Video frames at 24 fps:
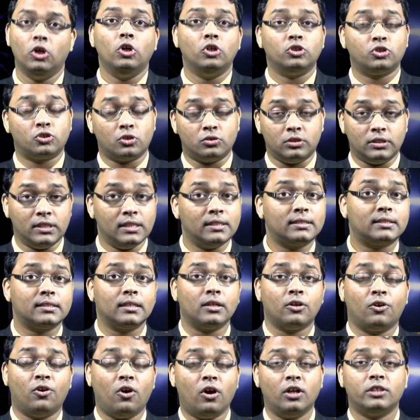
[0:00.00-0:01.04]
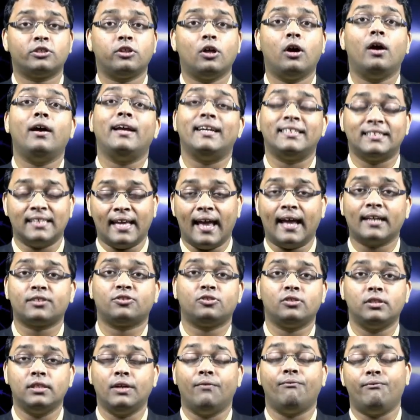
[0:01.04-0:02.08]
So this Gauss law is
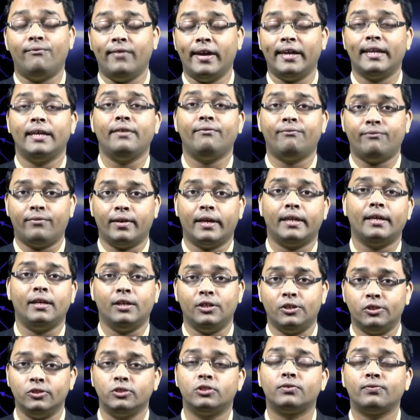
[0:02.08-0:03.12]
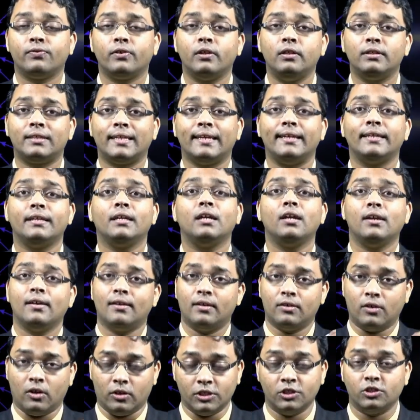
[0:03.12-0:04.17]
actually a very, very useful thing
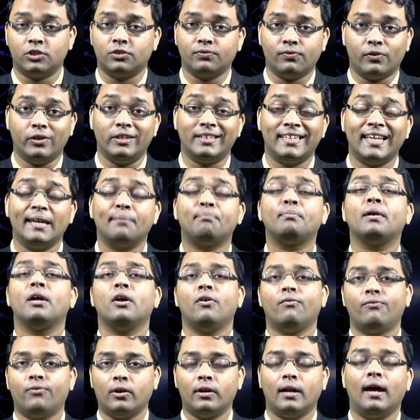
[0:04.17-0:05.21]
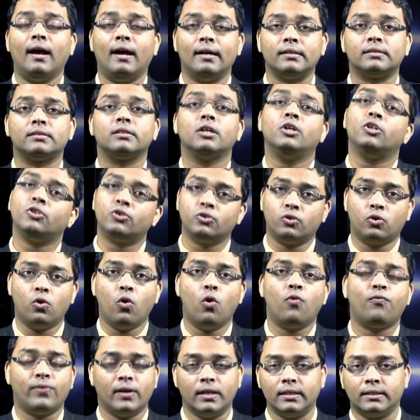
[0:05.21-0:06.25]
or useful tip for us to go
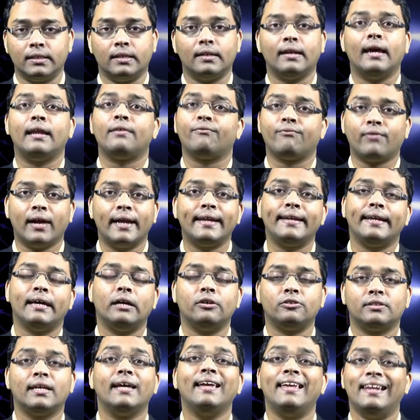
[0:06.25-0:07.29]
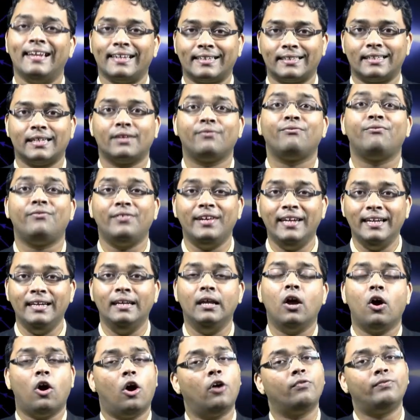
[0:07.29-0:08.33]
further and find out the electric field
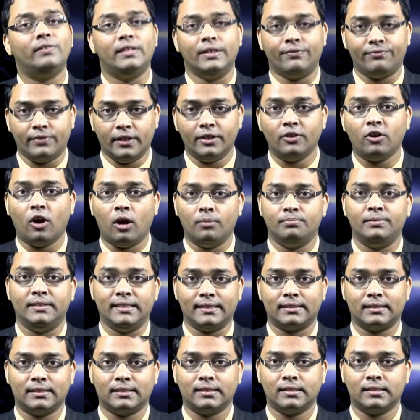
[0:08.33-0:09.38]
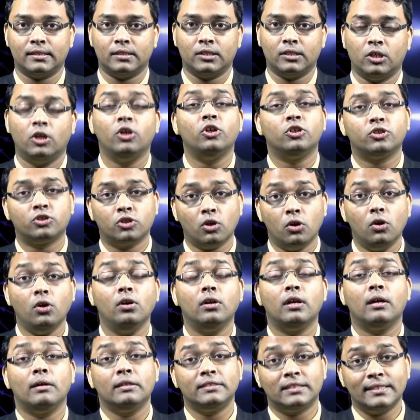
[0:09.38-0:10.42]
of different objects.
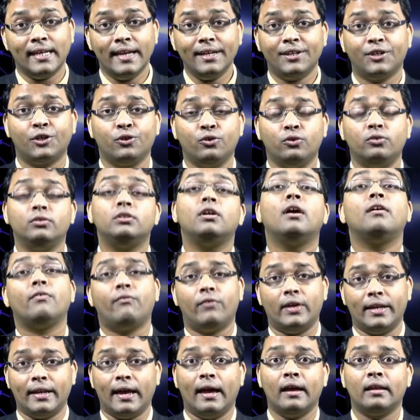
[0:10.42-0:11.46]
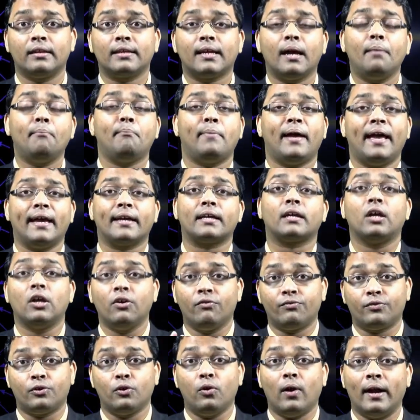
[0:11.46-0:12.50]
So stay tuned when I'll come
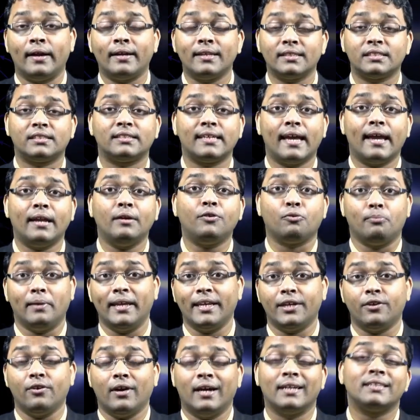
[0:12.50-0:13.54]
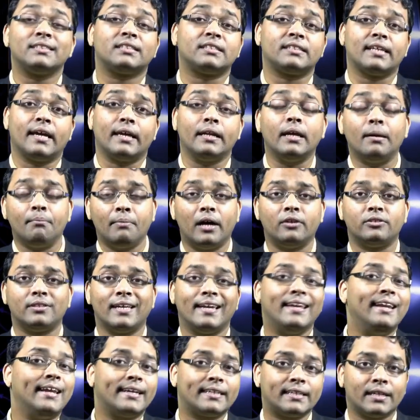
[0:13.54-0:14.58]
back to make you understand about
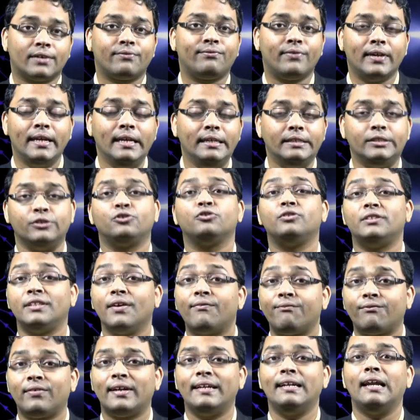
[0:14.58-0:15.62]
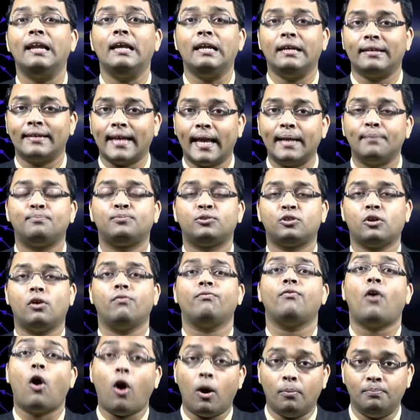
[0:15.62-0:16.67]
the electric field due to different types of
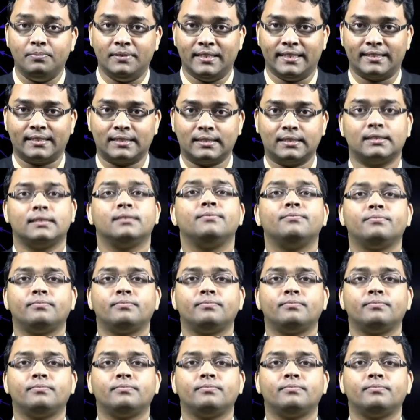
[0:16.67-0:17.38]
objects.